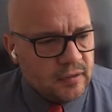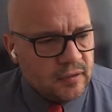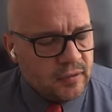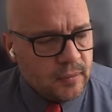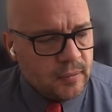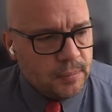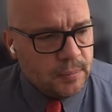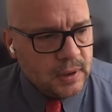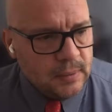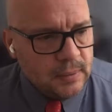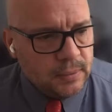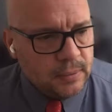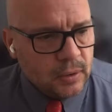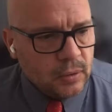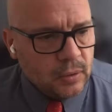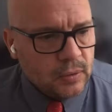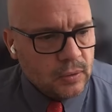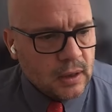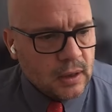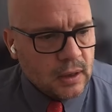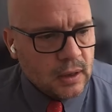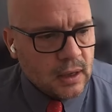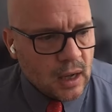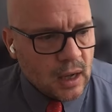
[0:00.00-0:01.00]
people
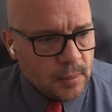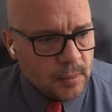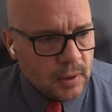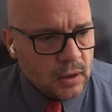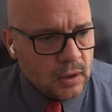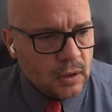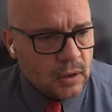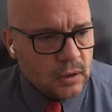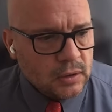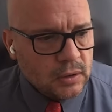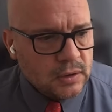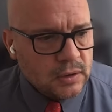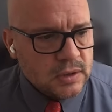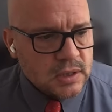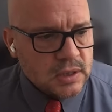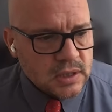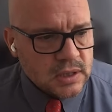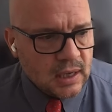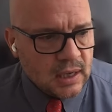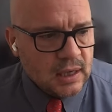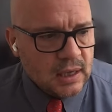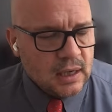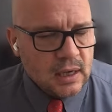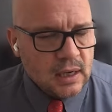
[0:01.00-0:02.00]
that come along and
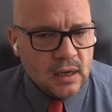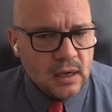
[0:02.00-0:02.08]
say,